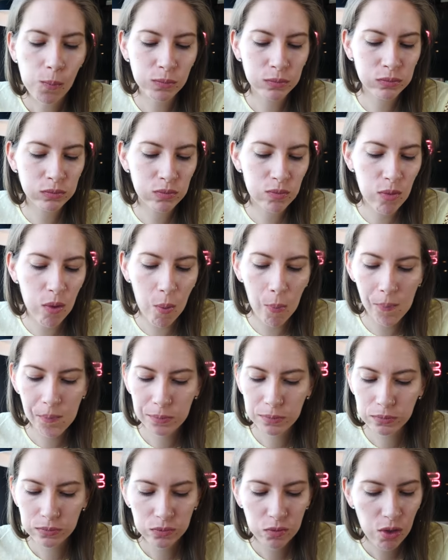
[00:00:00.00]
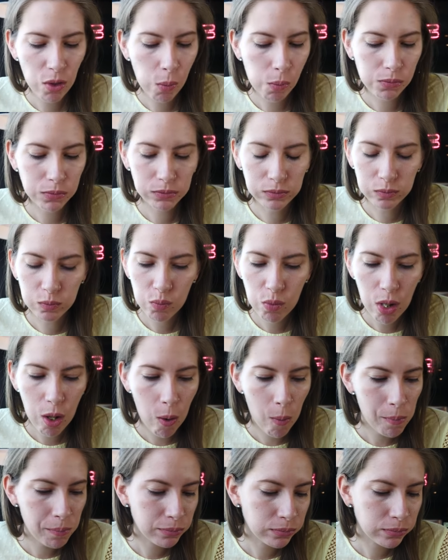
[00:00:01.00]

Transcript: Mm.